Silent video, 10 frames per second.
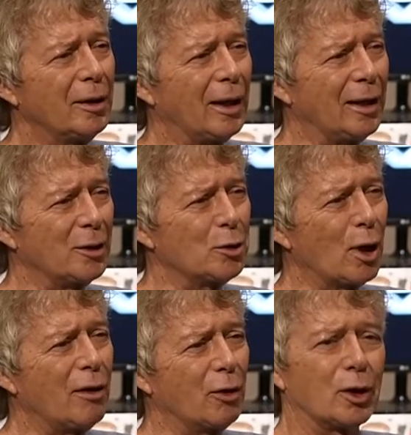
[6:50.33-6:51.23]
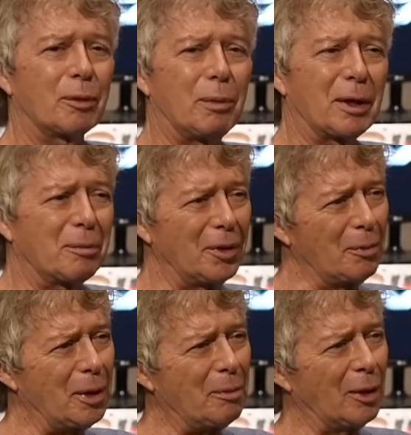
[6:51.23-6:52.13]
and a driver to pick the
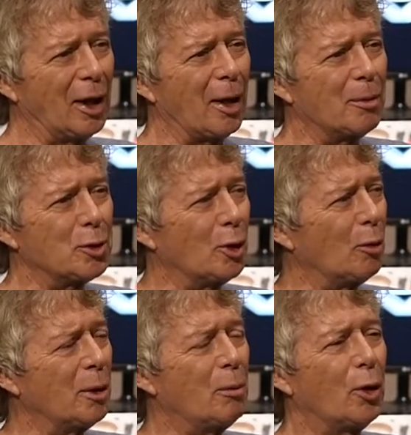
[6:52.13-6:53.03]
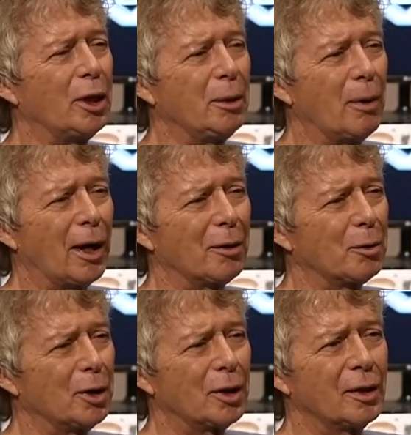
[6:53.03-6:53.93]
people up. So mm -hmm. at mm-hmm. one point he bought
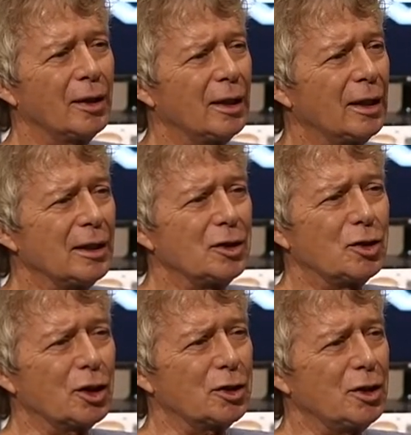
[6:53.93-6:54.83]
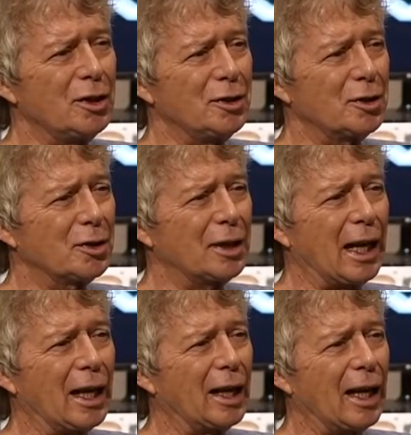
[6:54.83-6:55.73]
a real '60s
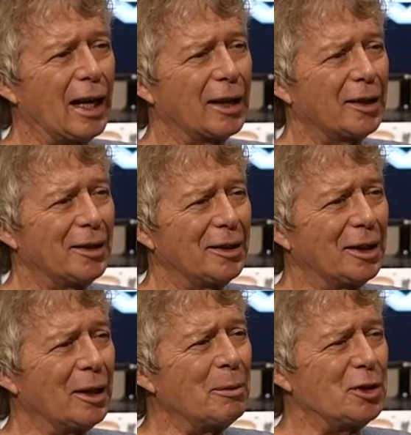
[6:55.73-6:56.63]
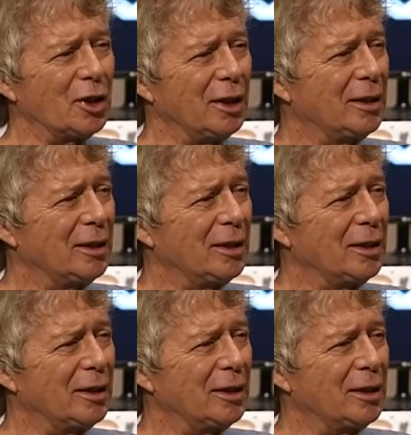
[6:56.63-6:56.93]
Cadillac limousine.